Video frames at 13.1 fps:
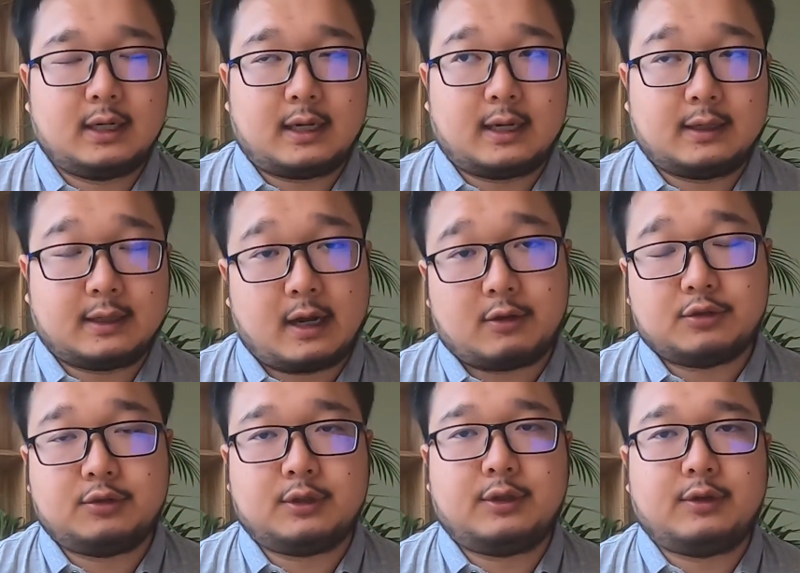and how
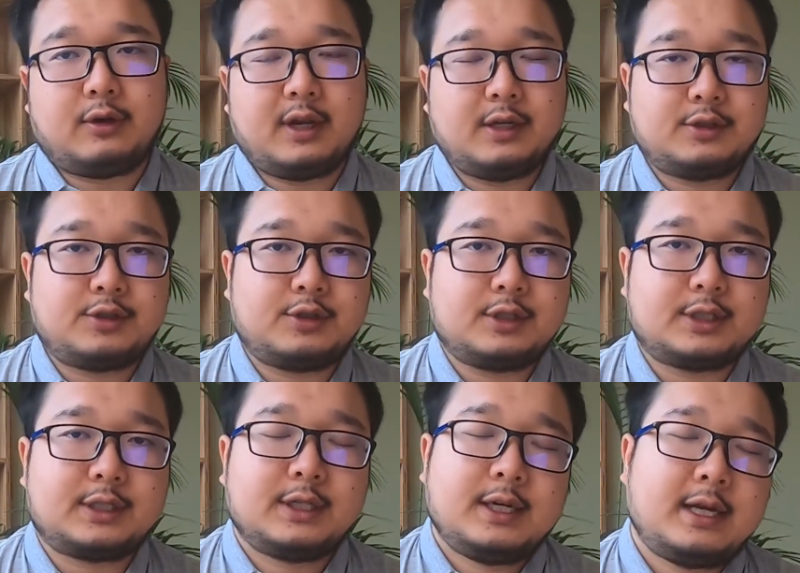to know your
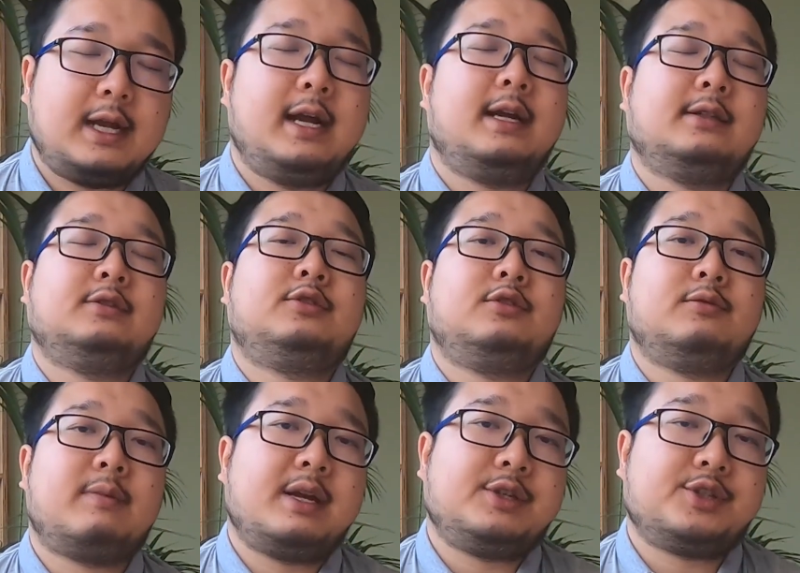interest and two
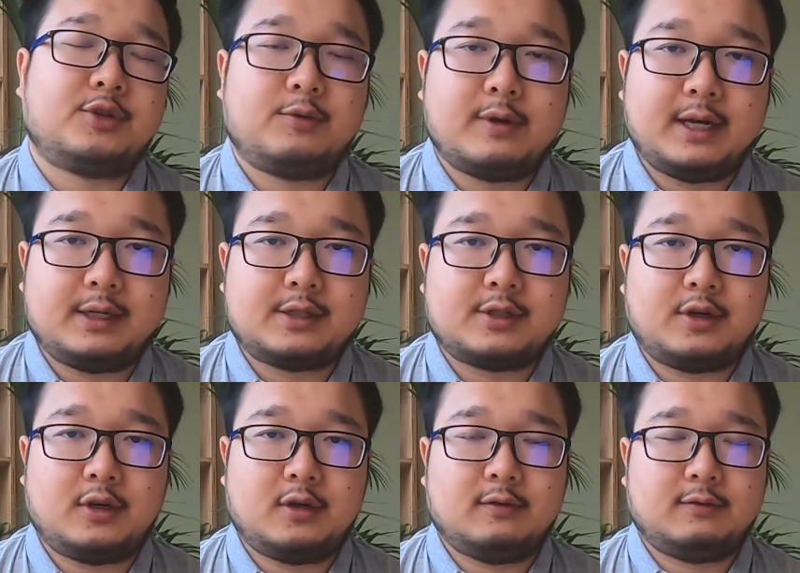major ways
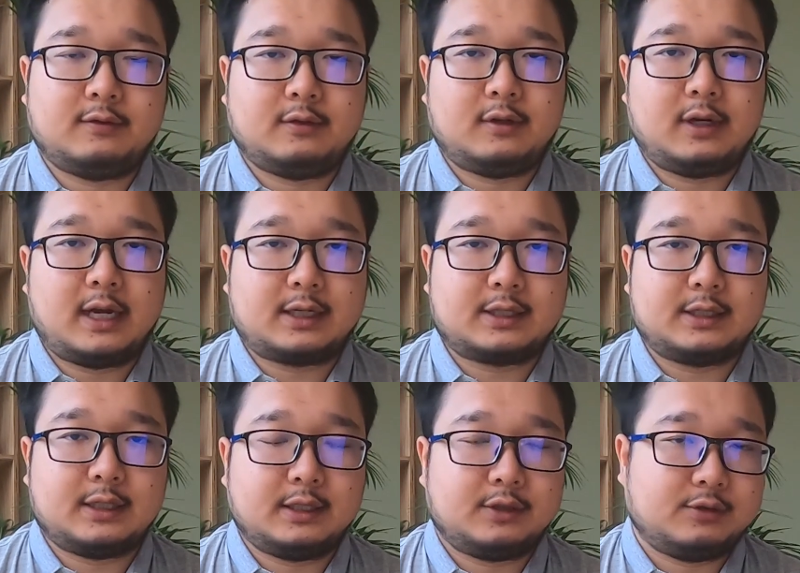of
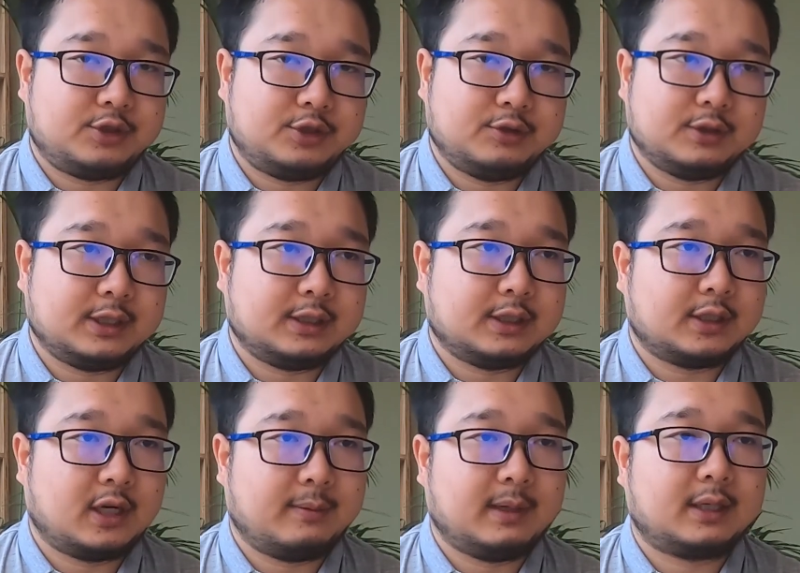actually to choosing a
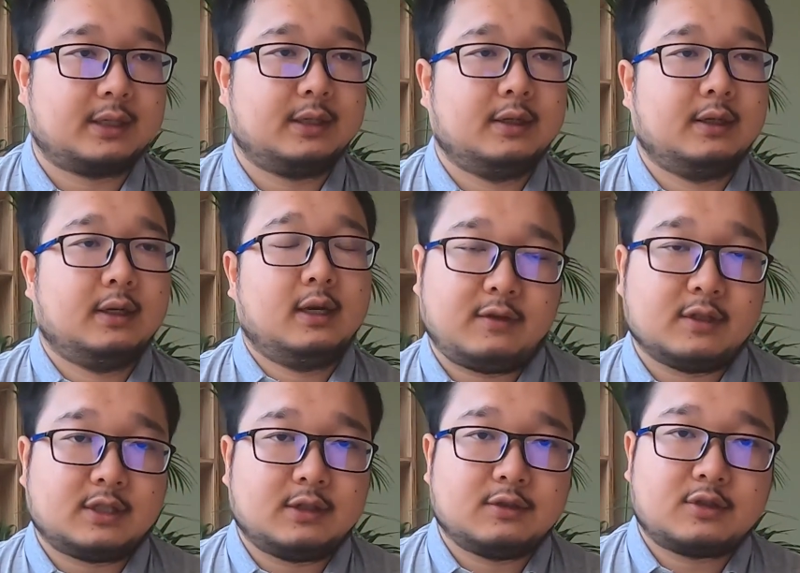topic. For
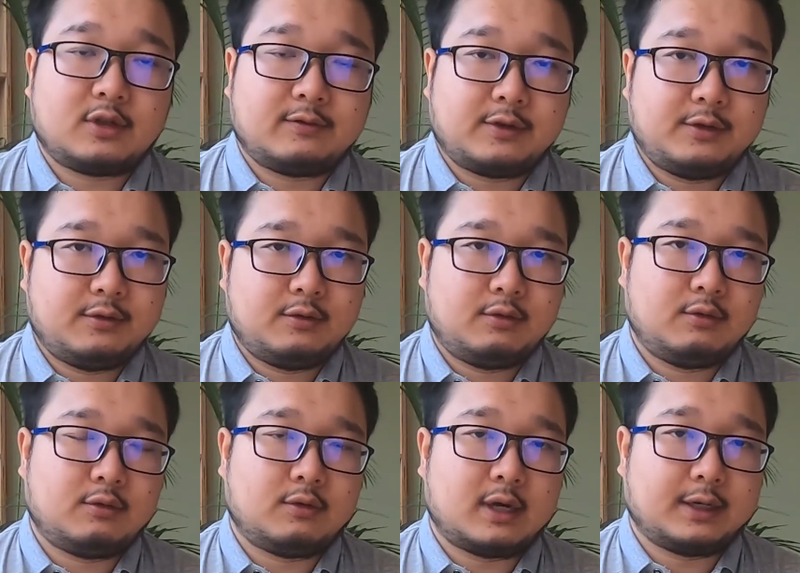those of you
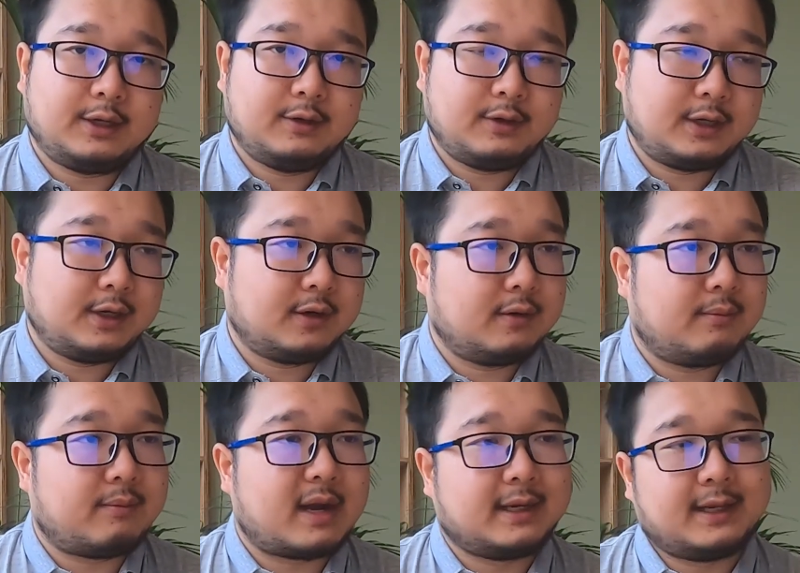who are new here,
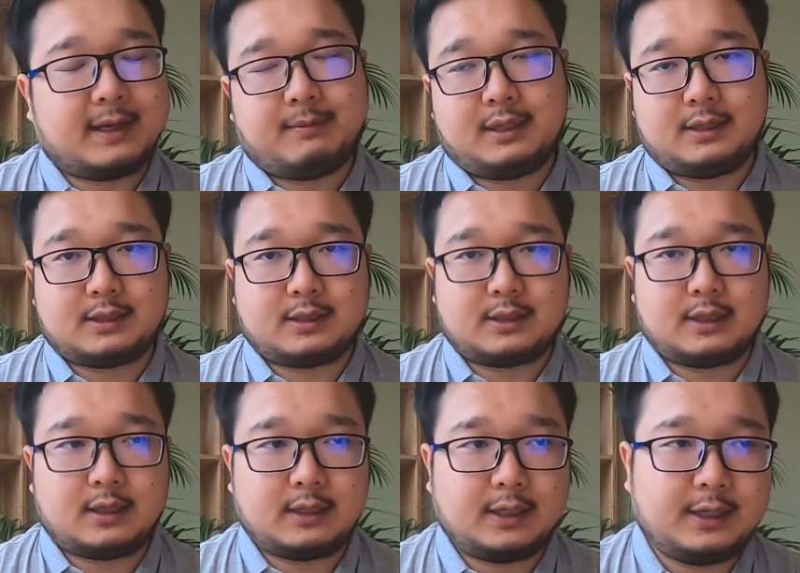my name is
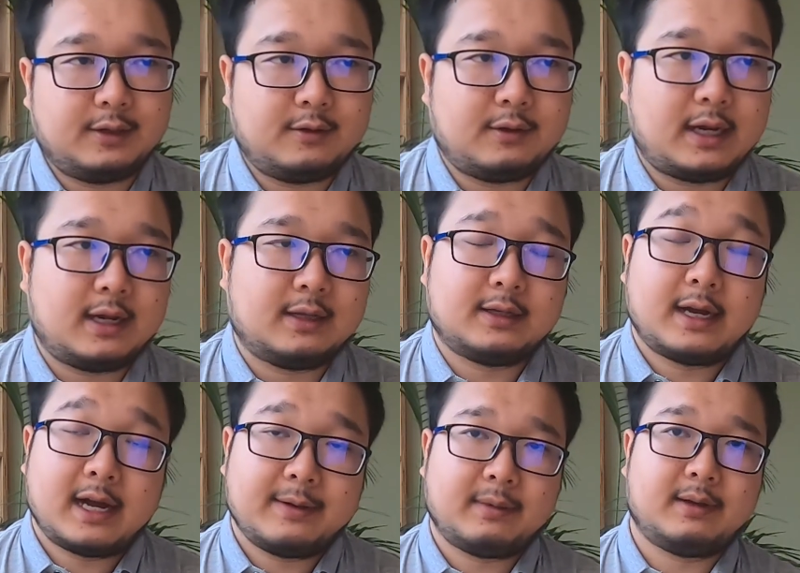Neo and
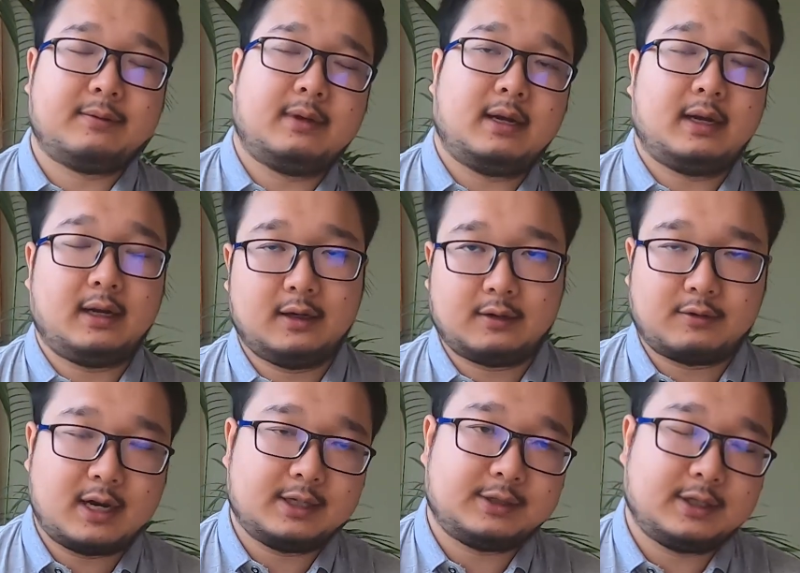I'm a
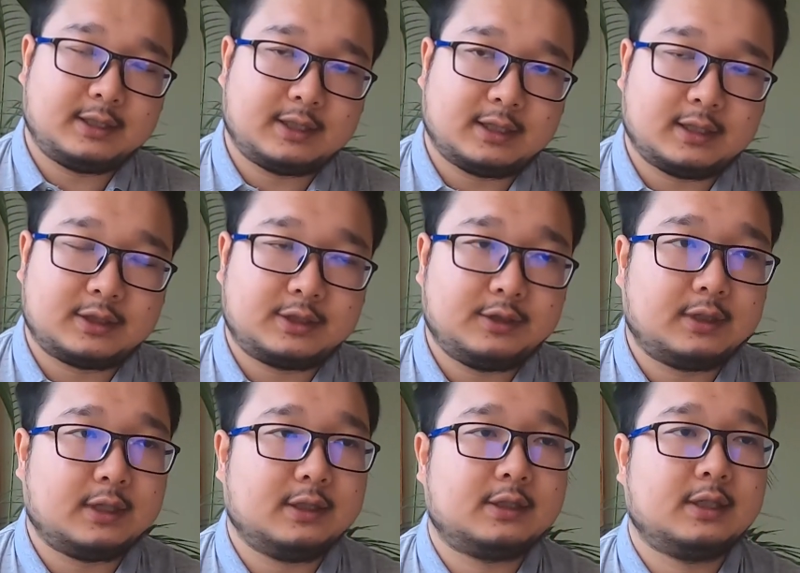graduate
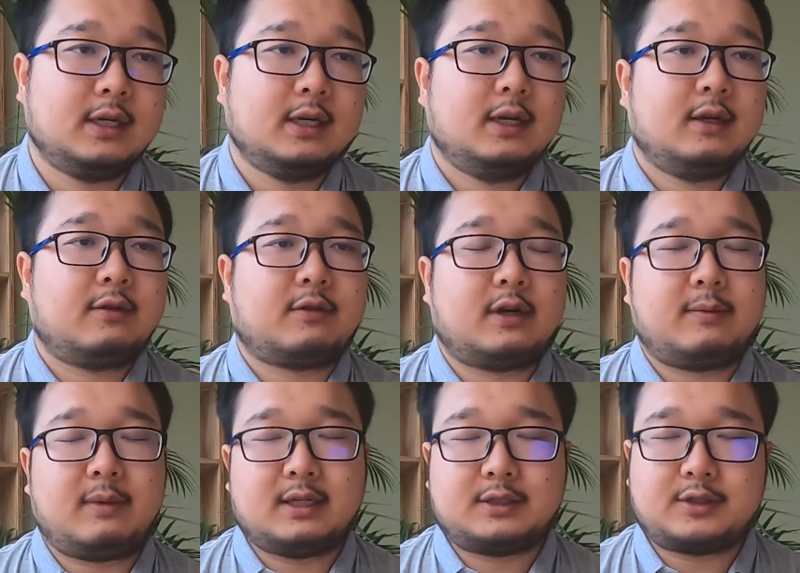student
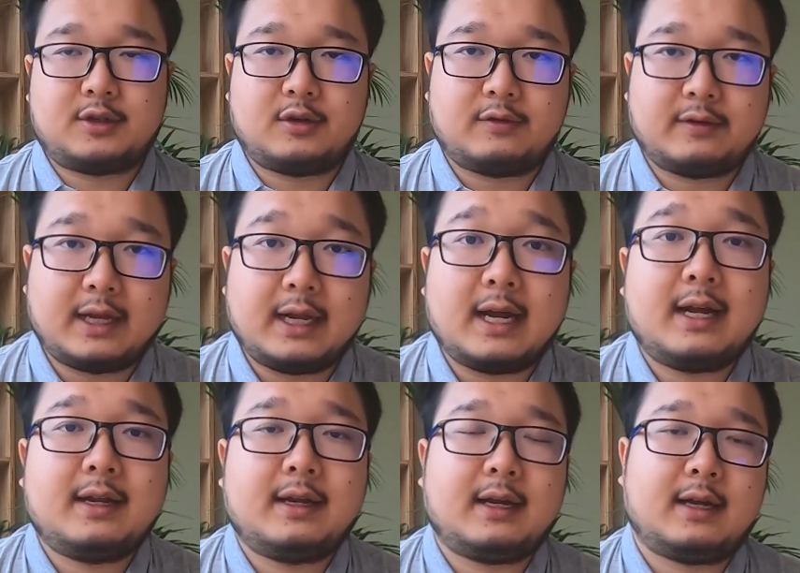from Master of AI